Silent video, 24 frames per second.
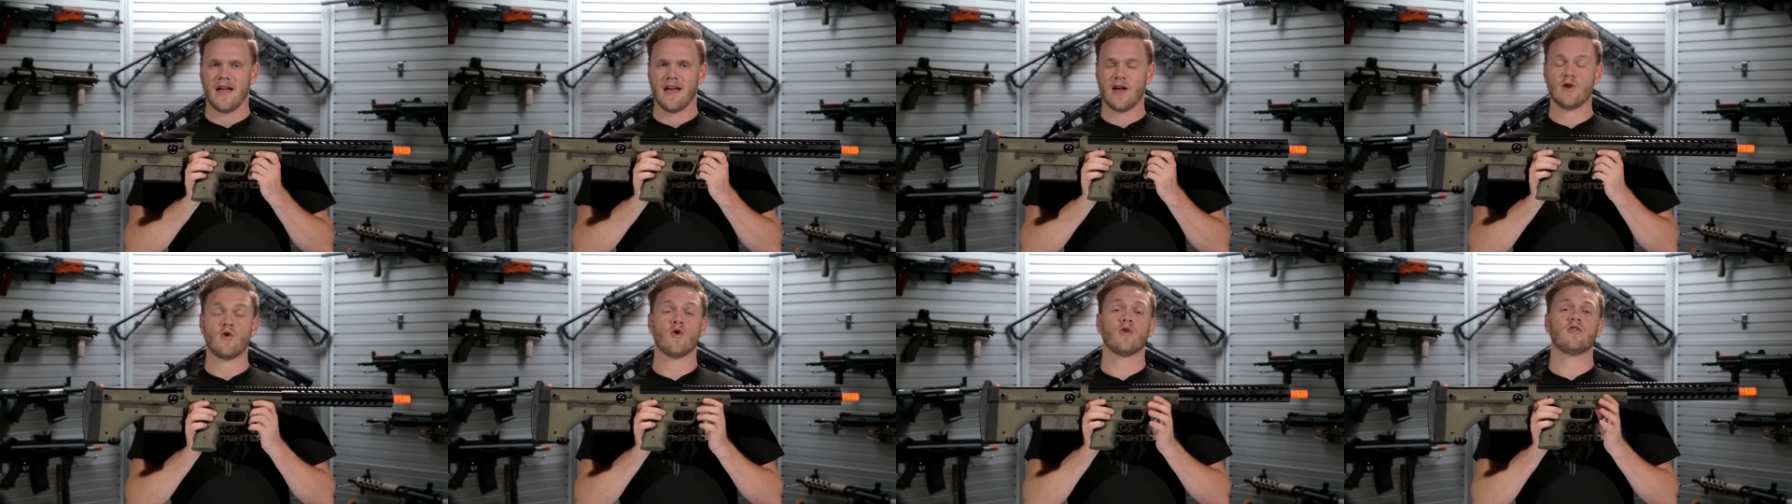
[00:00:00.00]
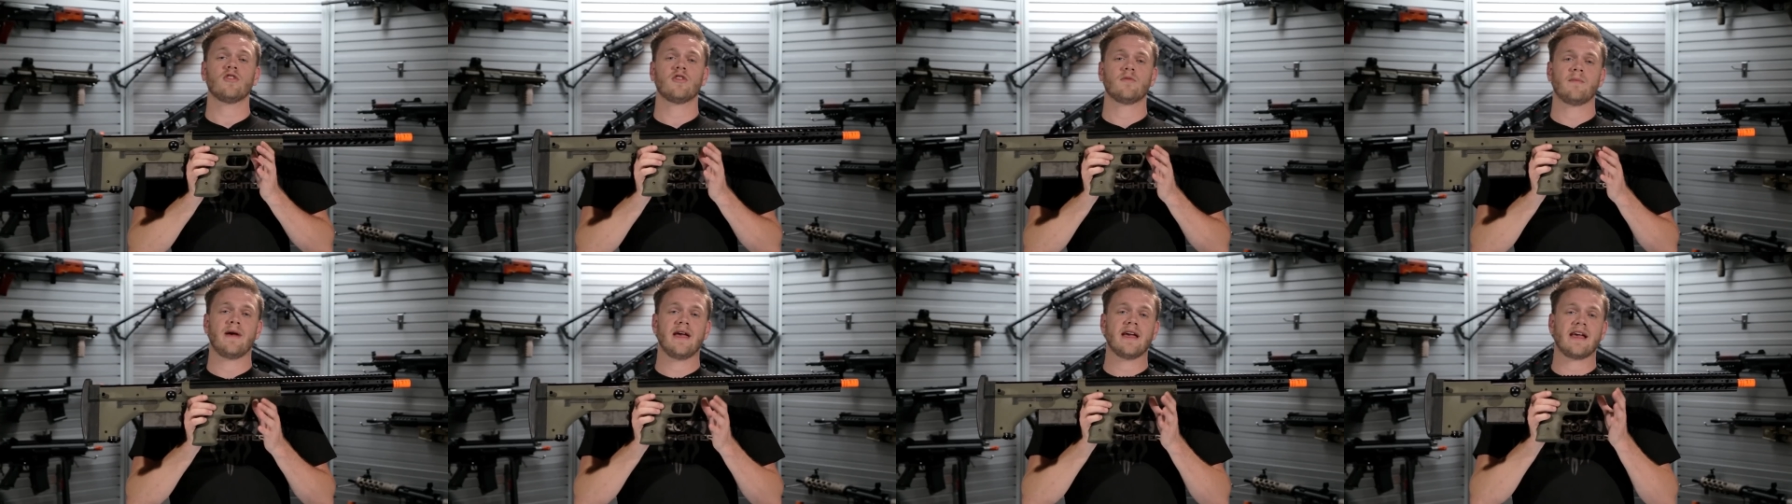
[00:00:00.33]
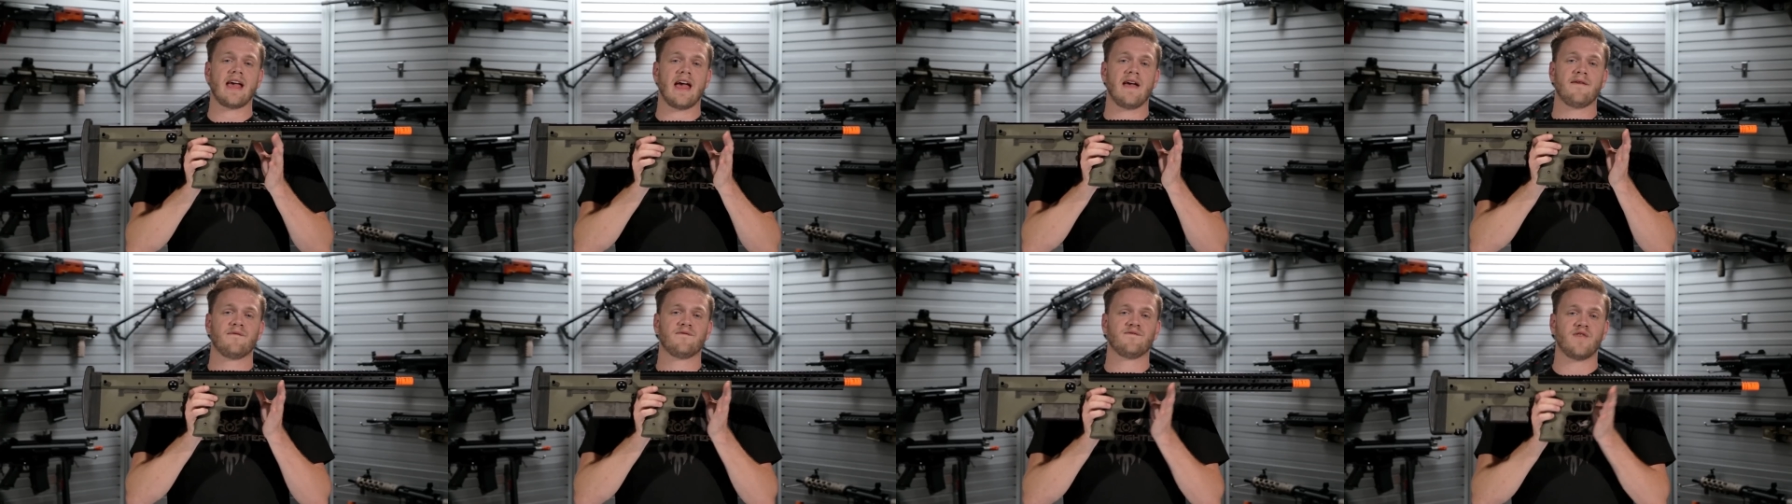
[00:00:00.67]
In order to make
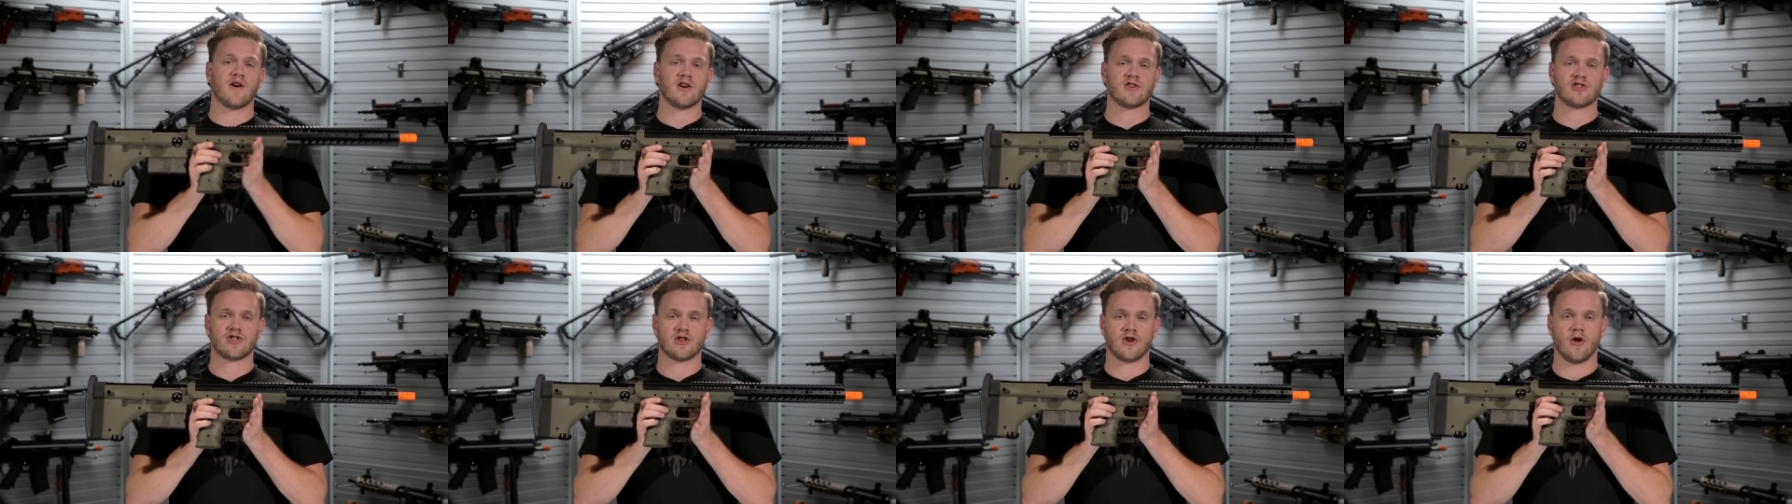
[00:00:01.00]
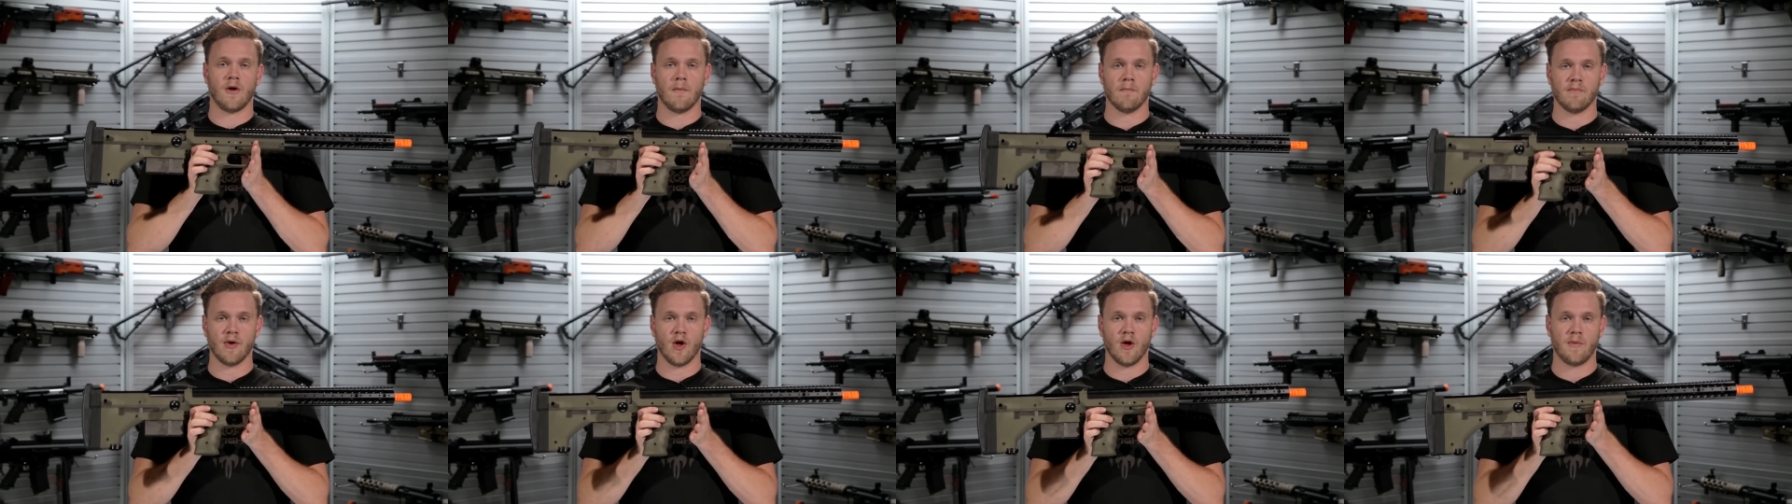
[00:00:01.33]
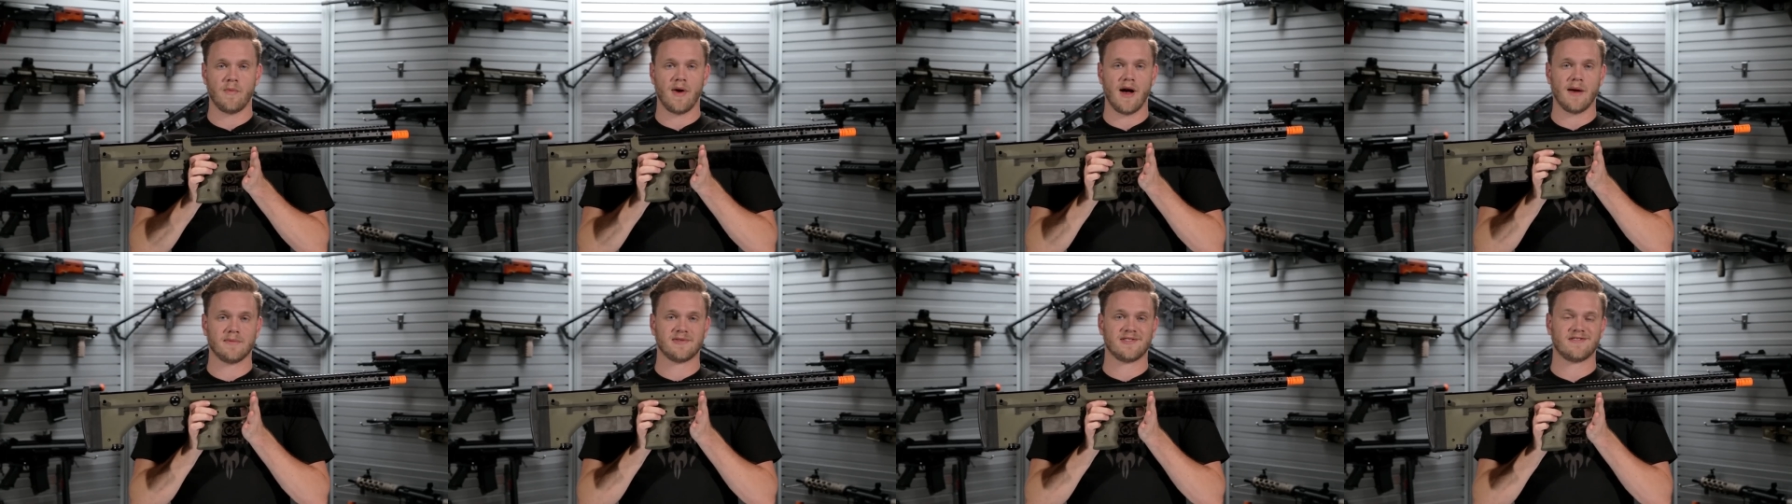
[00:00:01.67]
a functional
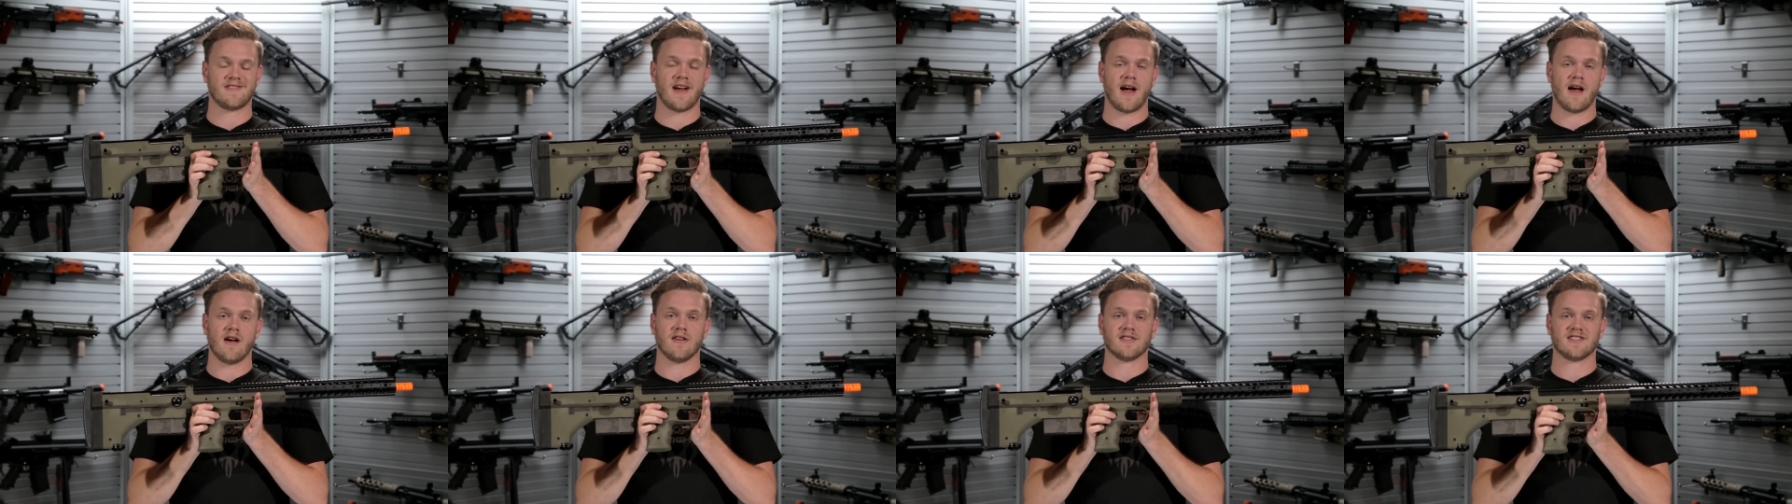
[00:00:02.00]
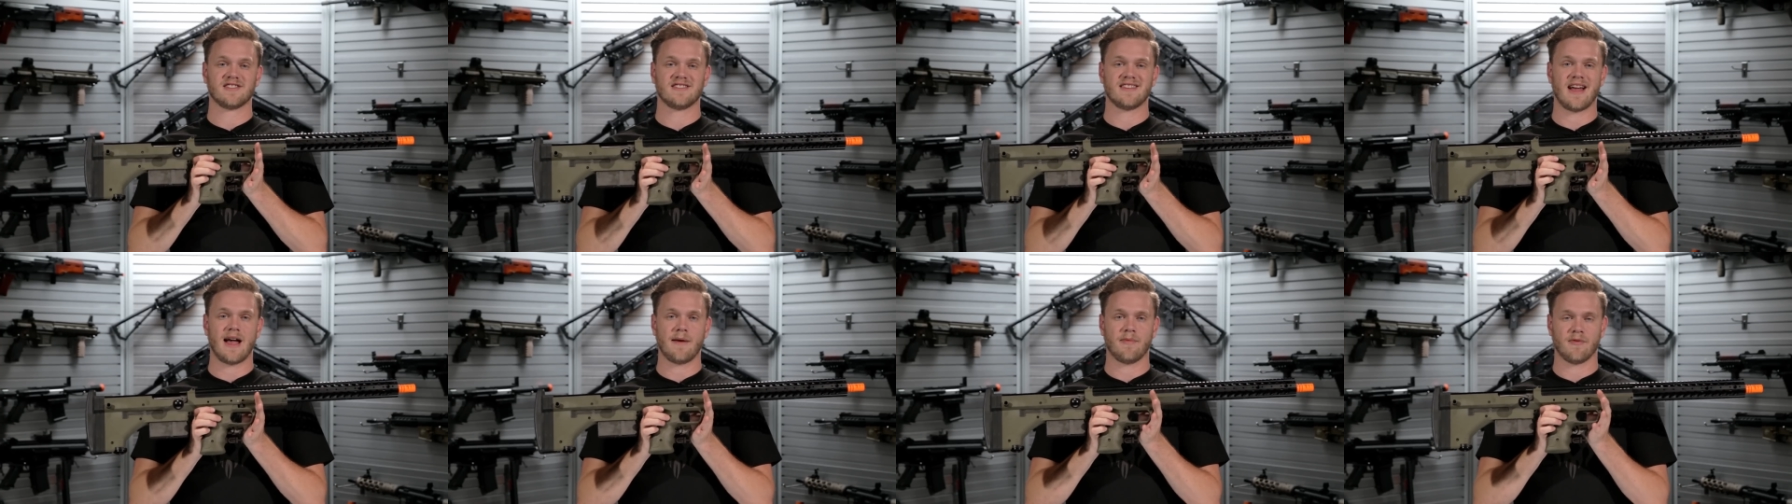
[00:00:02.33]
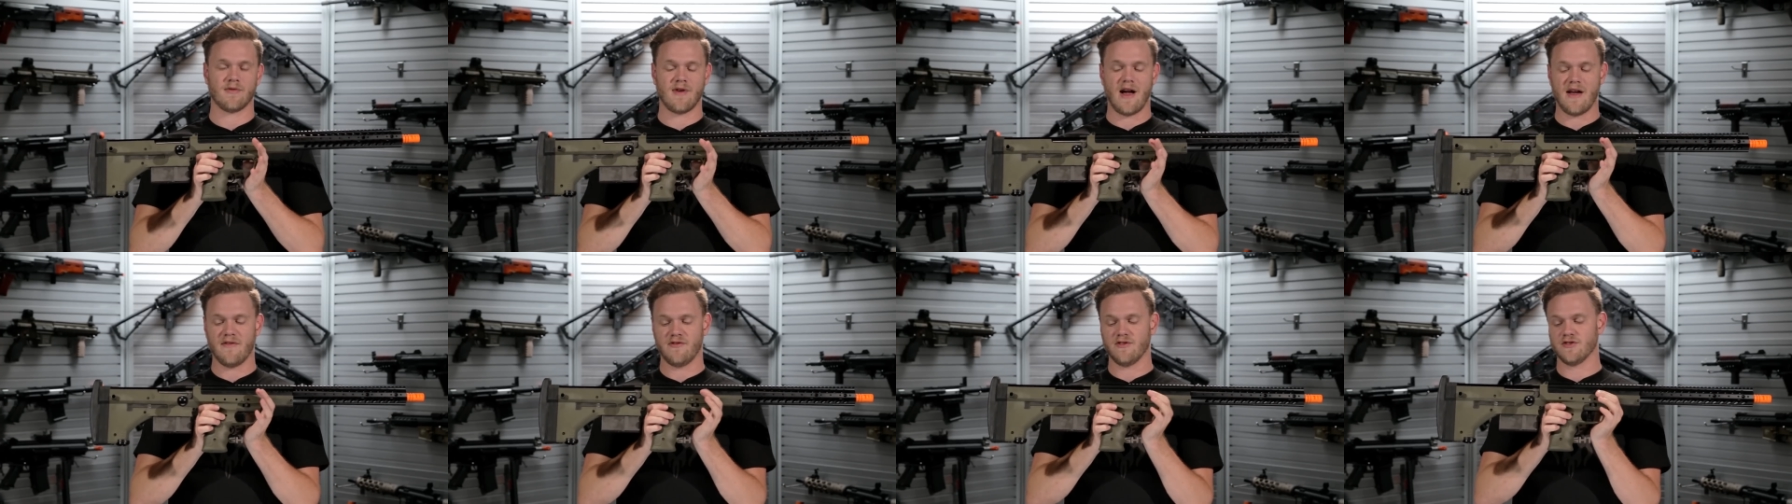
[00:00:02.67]
bullpup style sniper
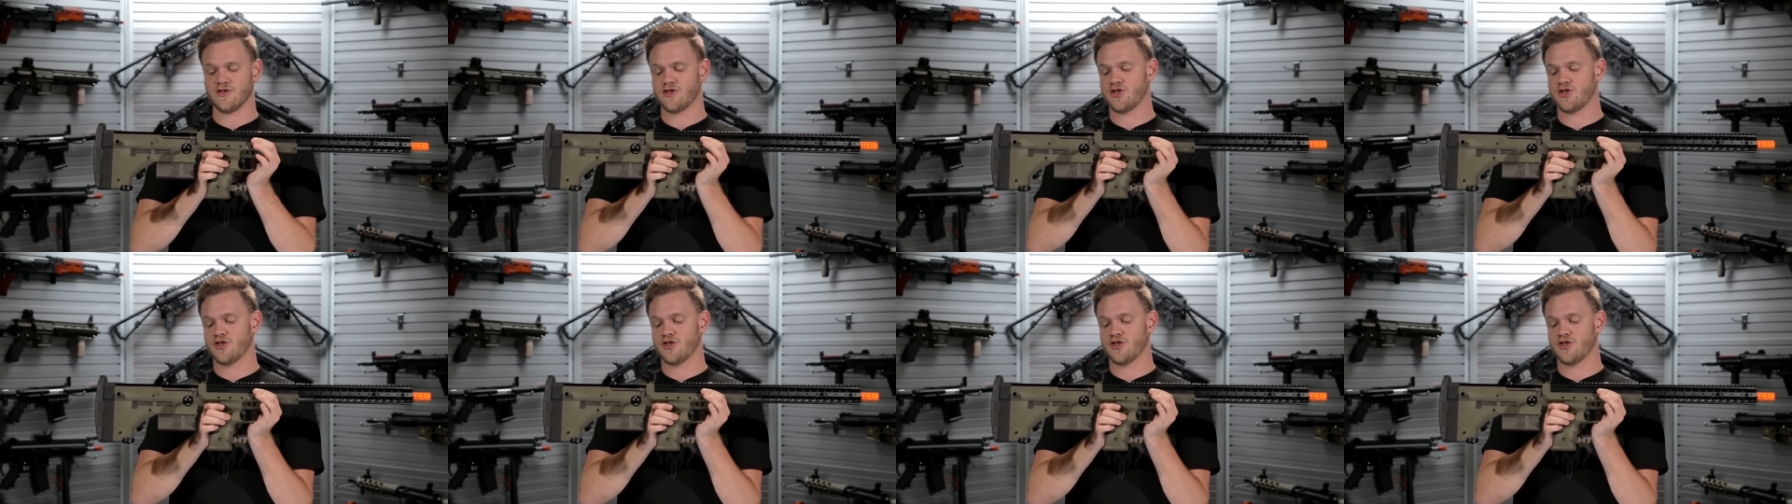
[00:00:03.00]
rifle,